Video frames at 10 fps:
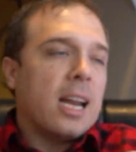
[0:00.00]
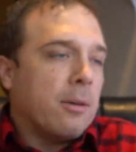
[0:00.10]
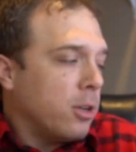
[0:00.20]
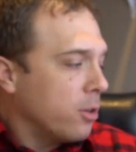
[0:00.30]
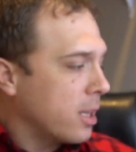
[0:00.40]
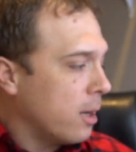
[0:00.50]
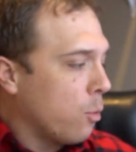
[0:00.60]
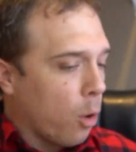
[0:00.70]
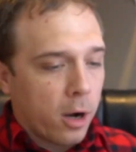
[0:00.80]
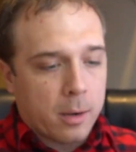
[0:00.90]
out. I was always kind
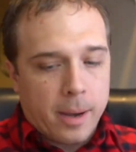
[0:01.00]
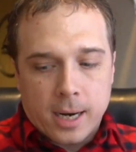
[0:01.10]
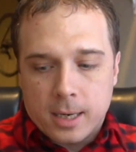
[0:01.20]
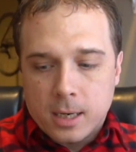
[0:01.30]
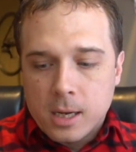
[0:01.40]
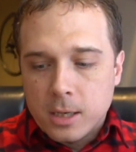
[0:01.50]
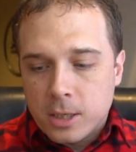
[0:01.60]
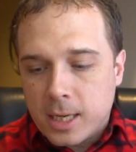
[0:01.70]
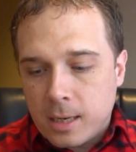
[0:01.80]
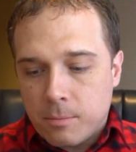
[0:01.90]
of worried about it
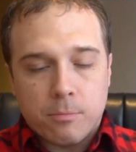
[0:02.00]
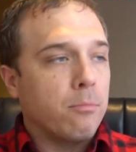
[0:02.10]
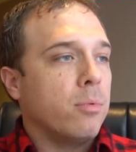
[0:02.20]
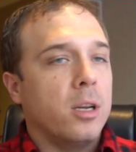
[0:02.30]
just getting,